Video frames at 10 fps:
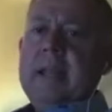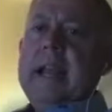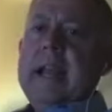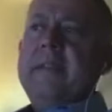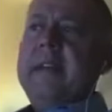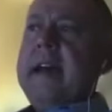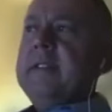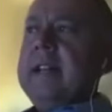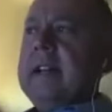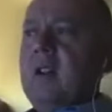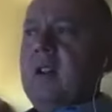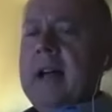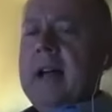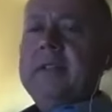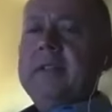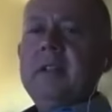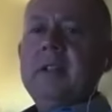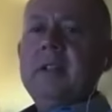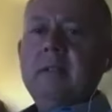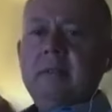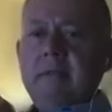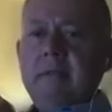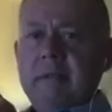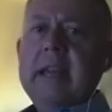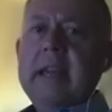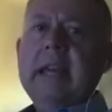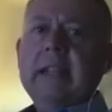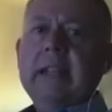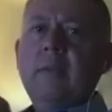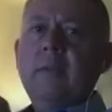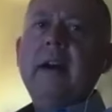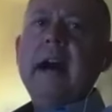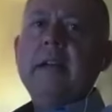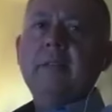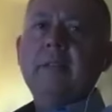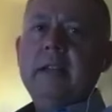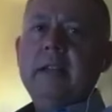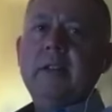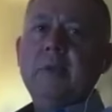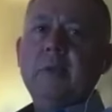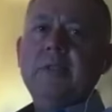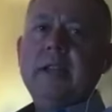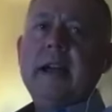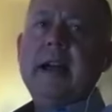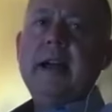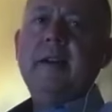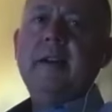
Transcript: And that is a classic thing that you will find with individuals that have